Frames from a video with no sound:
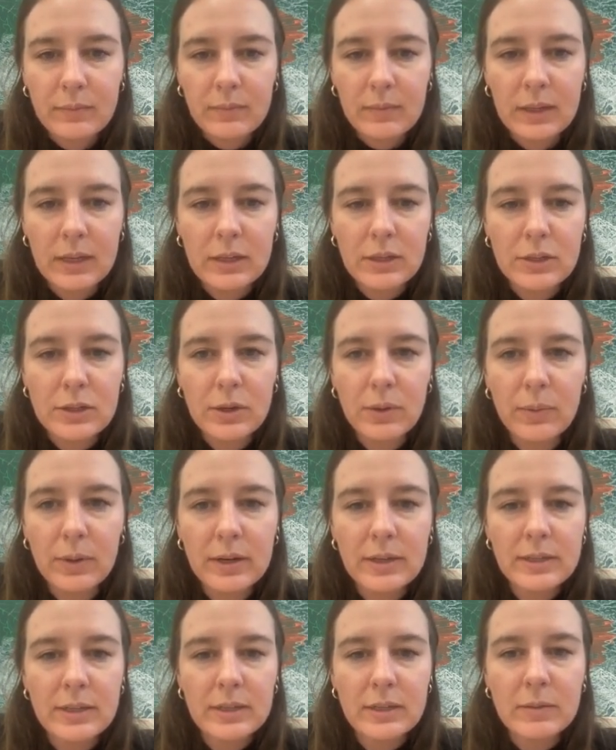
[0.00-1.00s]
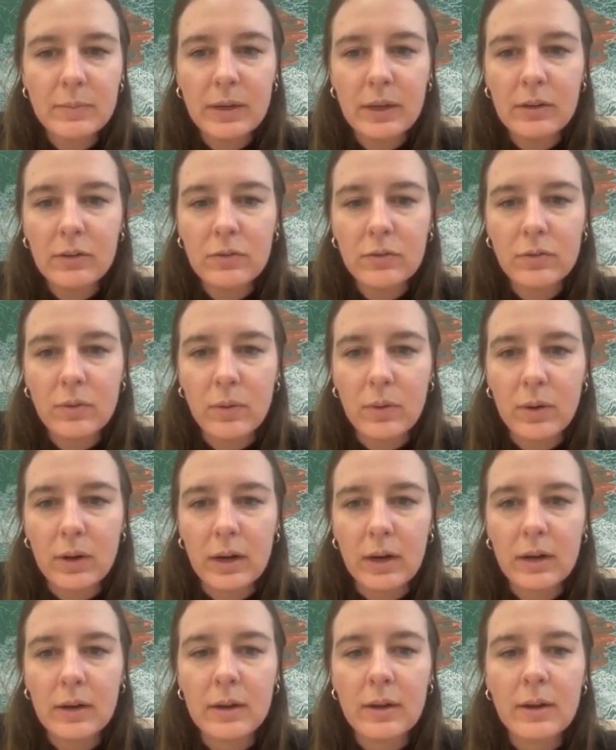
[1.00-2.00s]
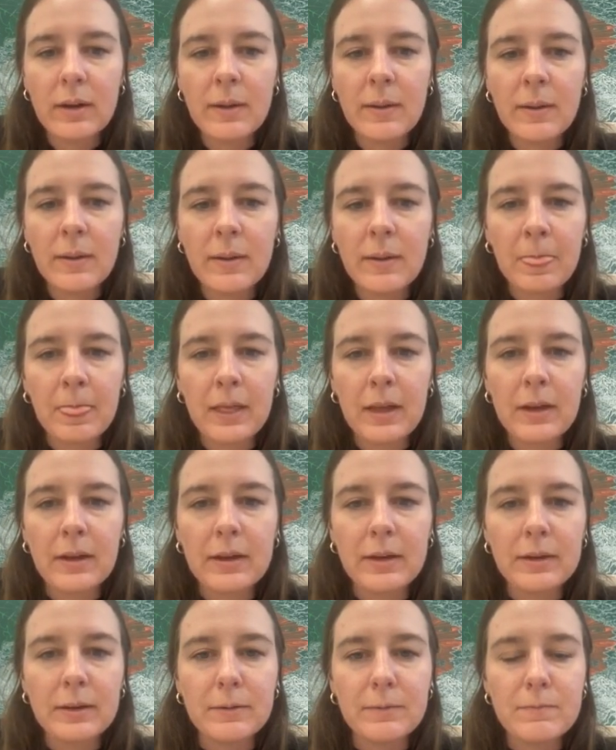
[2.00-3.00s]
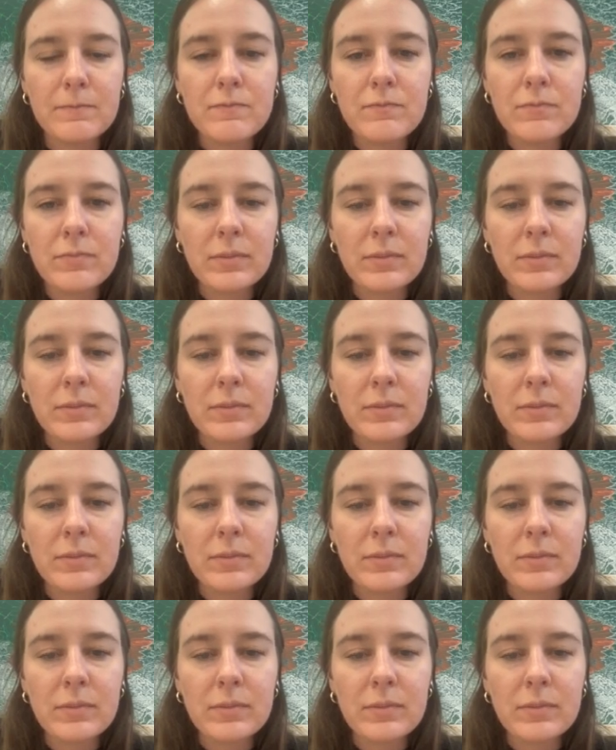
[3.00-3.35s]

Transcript: And so what does this mean for the